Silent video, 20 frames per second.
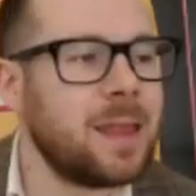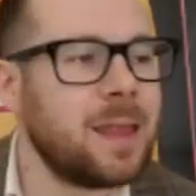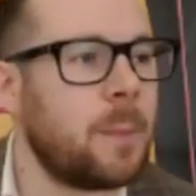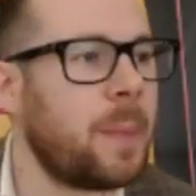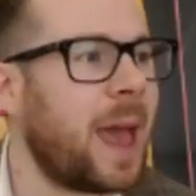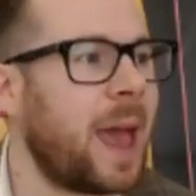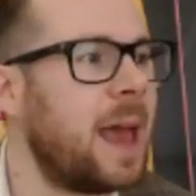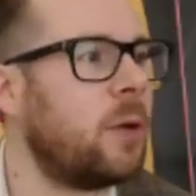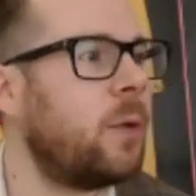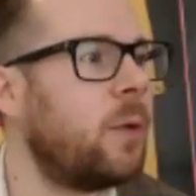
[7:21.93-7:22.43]
the
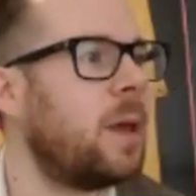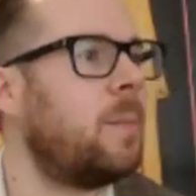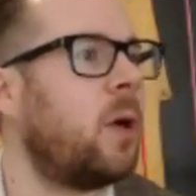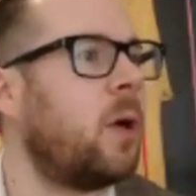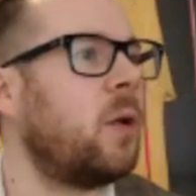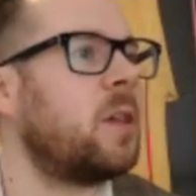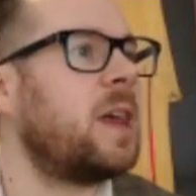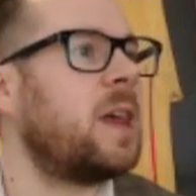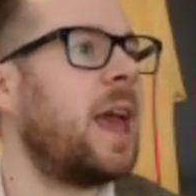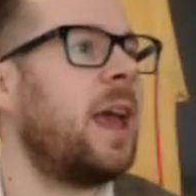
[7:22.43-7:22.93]
penalty
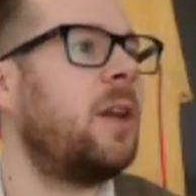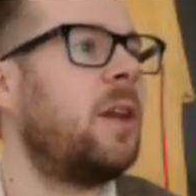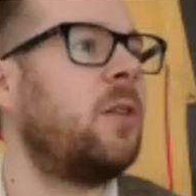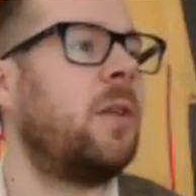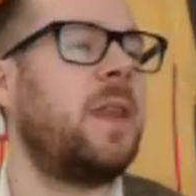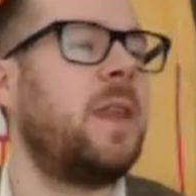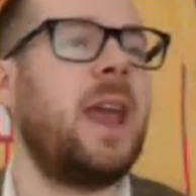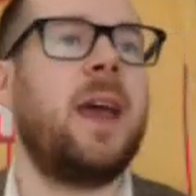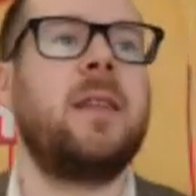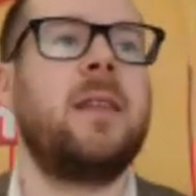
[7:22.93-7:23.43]
box getting
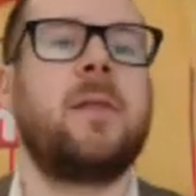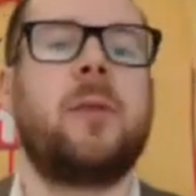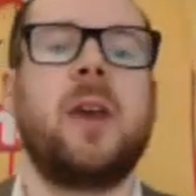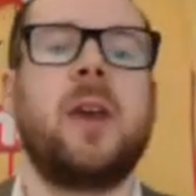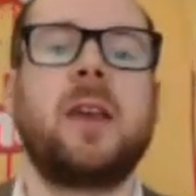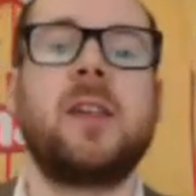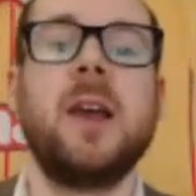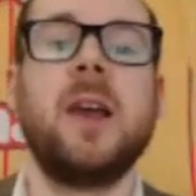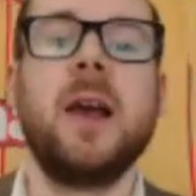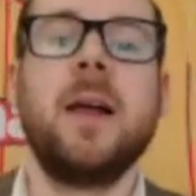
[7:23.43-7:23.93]
on the end of
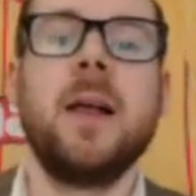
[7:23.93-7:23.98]
things,